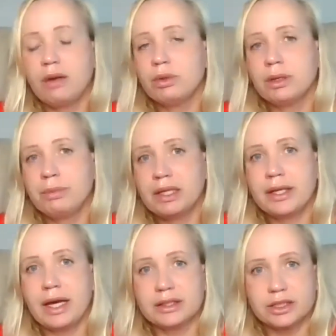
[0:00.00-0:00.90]
yeah, I want to
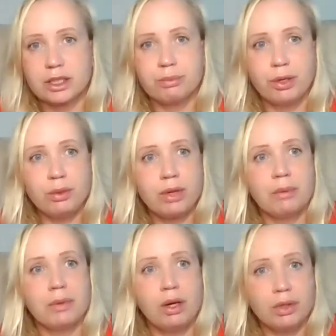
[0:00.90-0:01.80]
build a high ticket program.